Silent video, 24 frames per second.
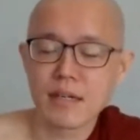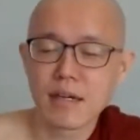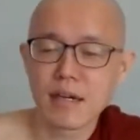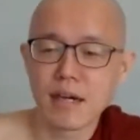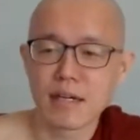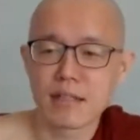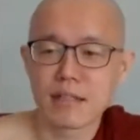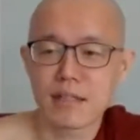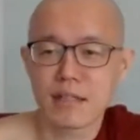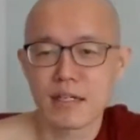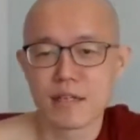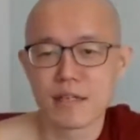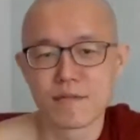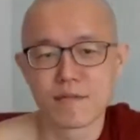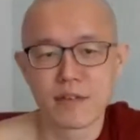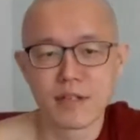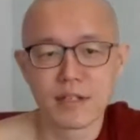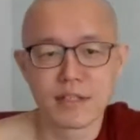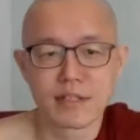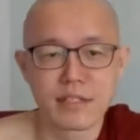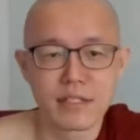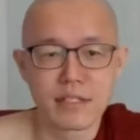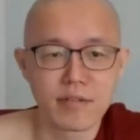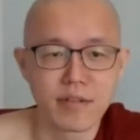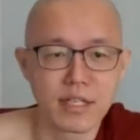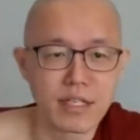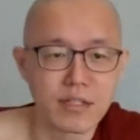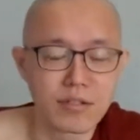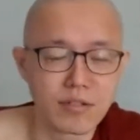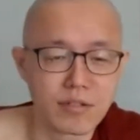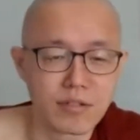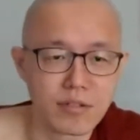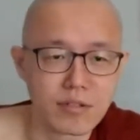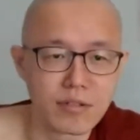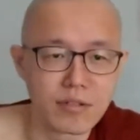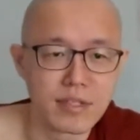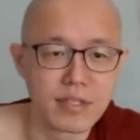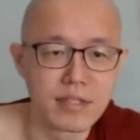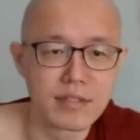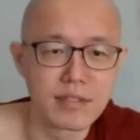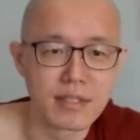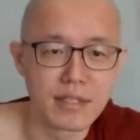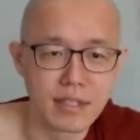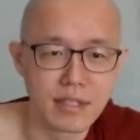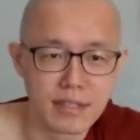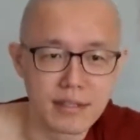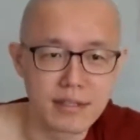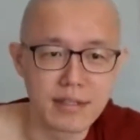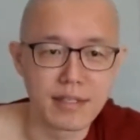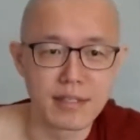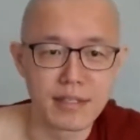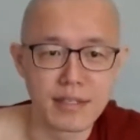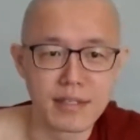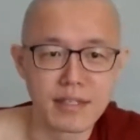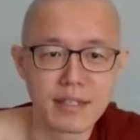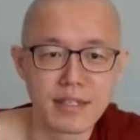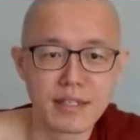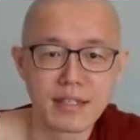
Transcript: I think the first thing we need to do is listen.